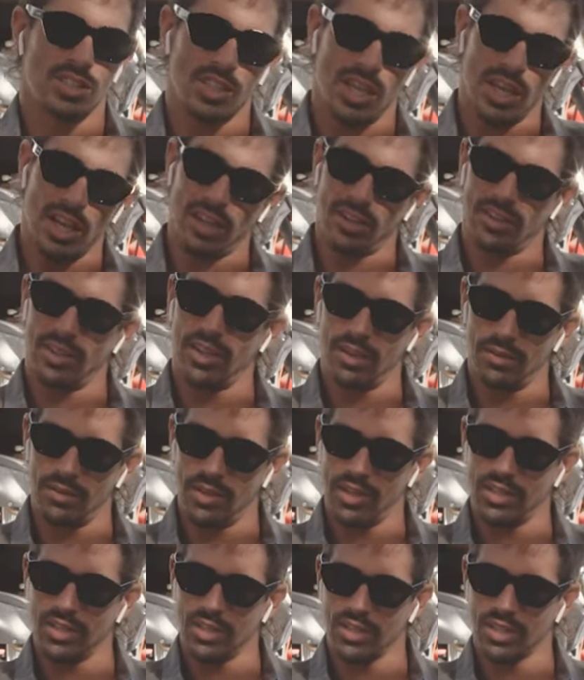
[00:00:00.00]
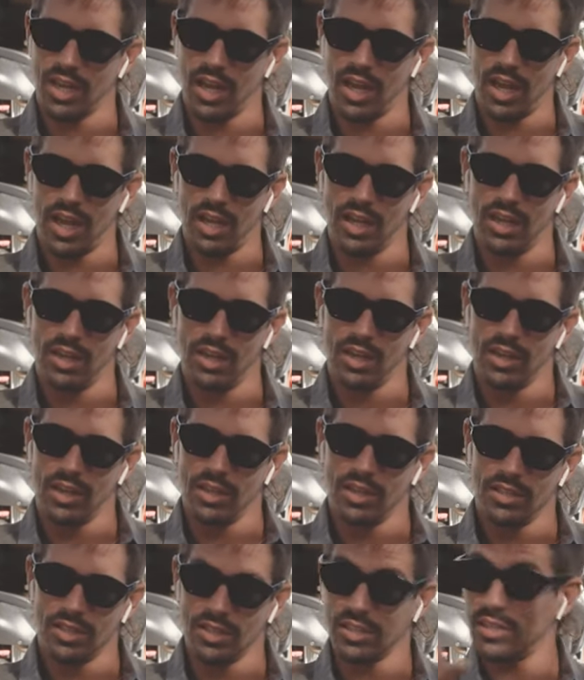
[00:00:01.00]
Shout out them. They just got,
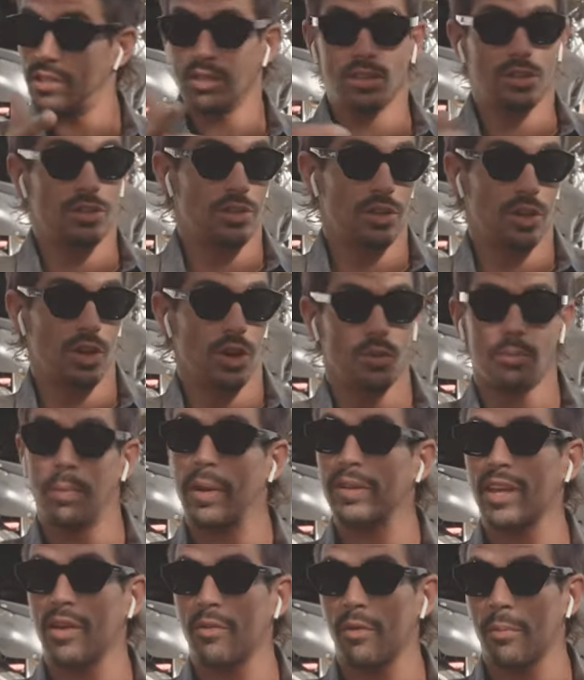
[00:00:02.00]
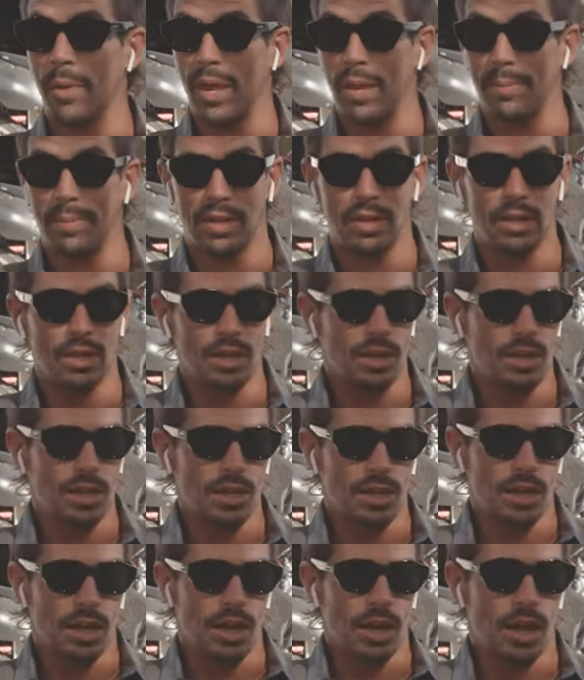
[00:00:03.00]
just about to have a baby.
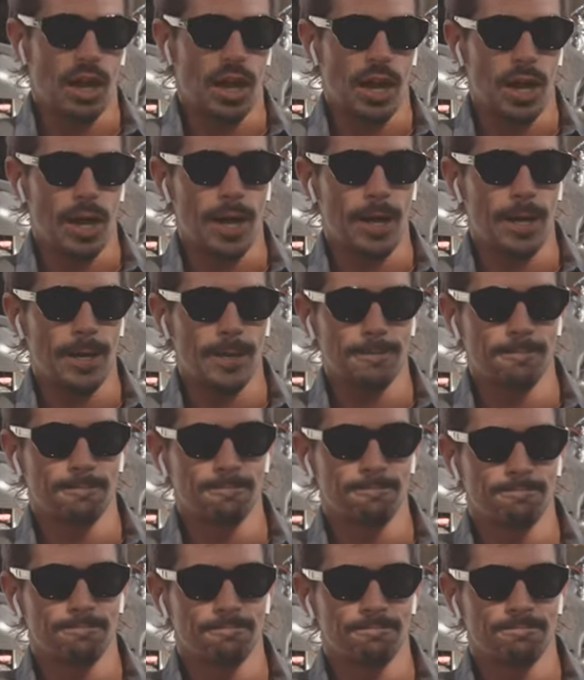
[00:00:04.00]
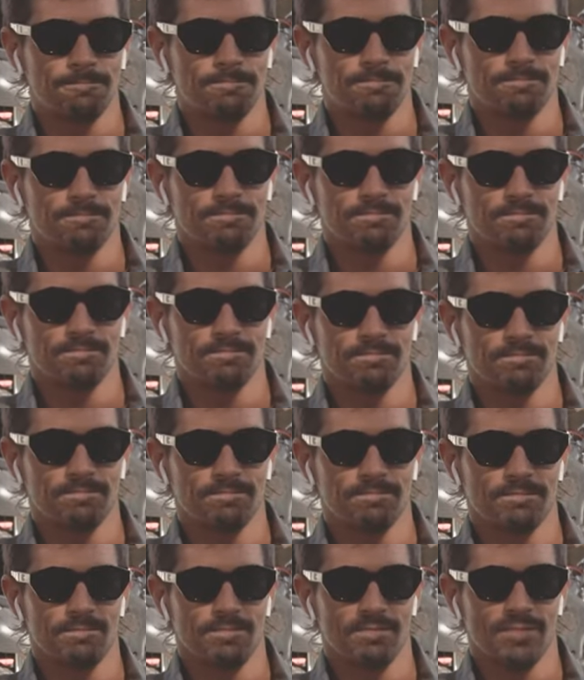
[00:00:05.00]
Um, looking over at
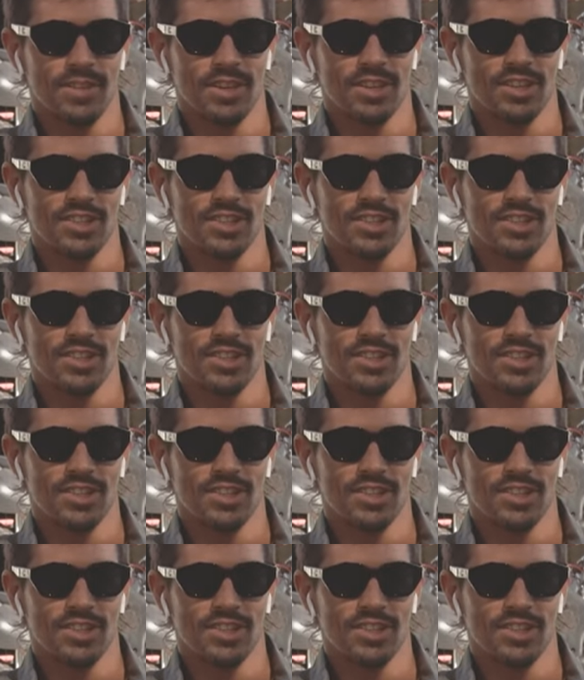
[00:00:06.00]
Jordan and